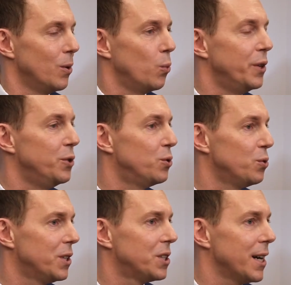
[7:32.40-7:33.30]
When you
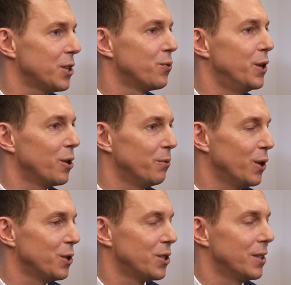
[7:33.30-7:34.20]
do the tax-free
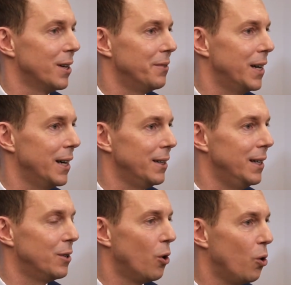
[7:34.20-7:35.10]
conversion, then
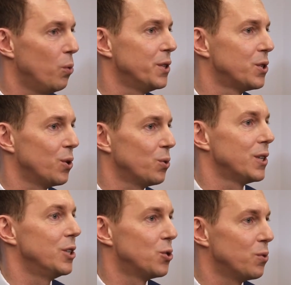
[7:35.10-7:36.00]
it always goes
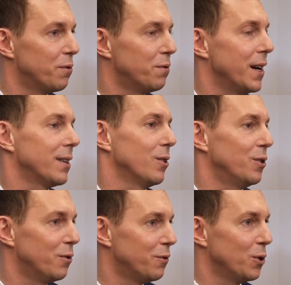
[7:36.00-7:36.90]
into effect
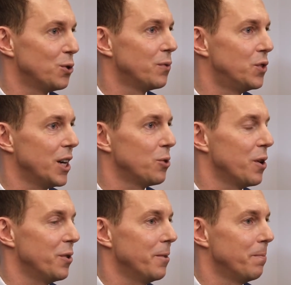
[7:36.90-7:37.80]
on the 1st of
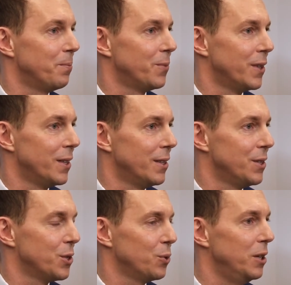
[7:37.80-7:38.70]
January.
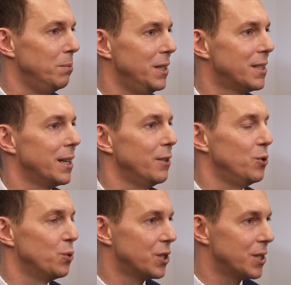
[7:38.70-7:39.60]
So it means that
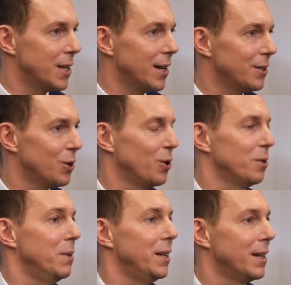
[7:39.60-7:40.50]
if you start
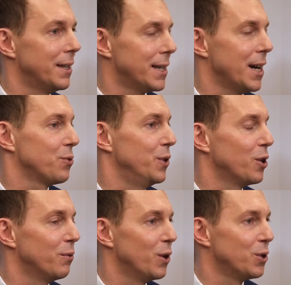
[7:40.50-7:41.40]
on making a tax-free
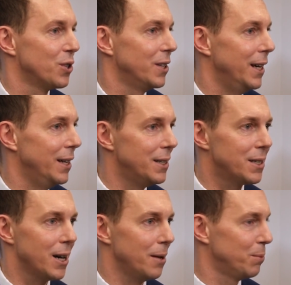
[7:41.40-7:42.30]
conversion
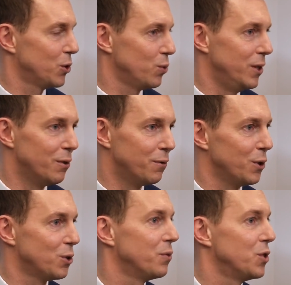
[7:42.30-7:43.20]
anytime between the
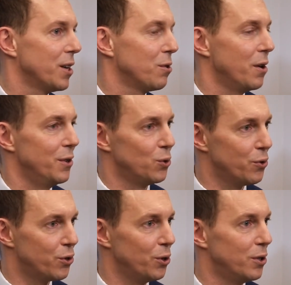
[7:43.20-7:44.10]
1st of January to
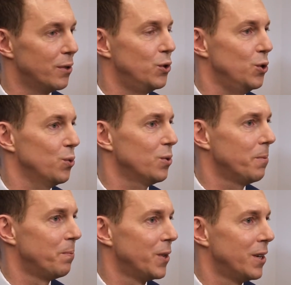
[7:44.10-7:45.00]
30th of
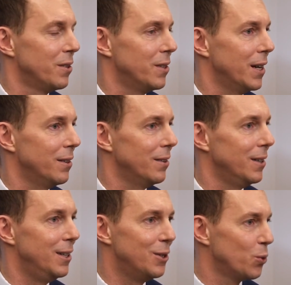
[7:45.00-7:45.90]
June, then
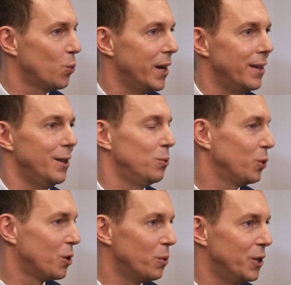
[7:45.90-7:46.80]
either way it will
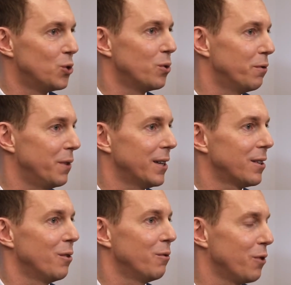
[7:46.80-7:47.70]
go into
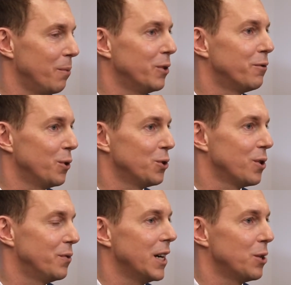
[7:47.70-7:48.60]
effect from the
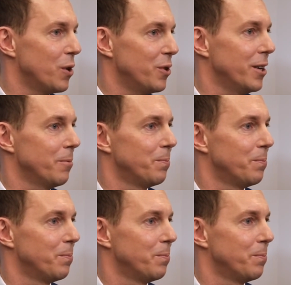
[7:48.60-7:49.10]
1st of January.